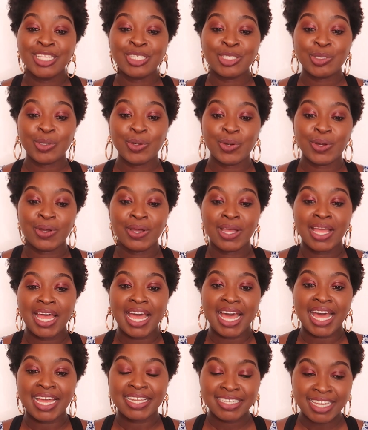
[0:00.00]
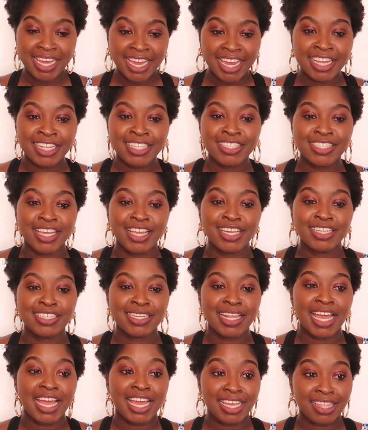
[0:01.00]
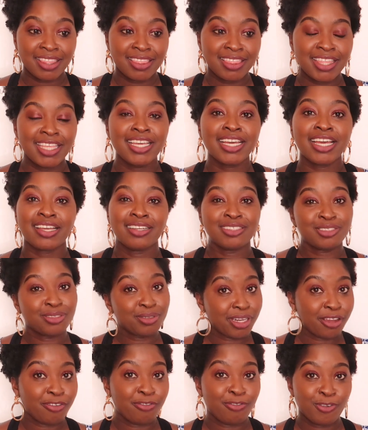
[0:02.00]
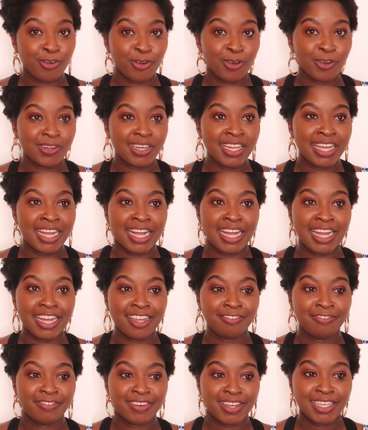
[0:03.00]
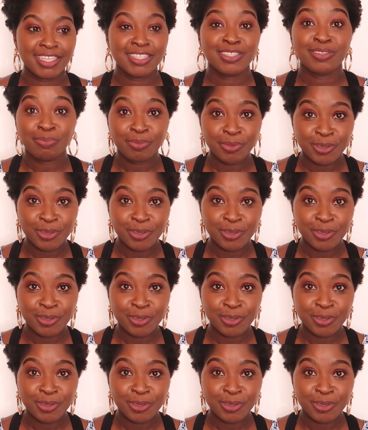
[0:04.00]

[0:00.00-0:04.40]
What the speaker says: So at hindsight, I think I should have followed her advice.